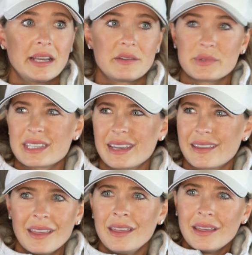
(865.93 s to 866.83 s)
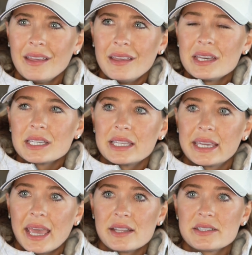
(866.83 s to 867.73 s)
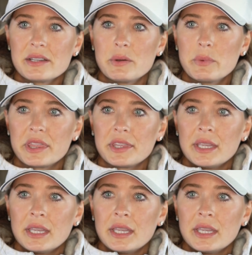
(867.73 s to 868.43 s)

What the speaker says: And it was like, they canceled it with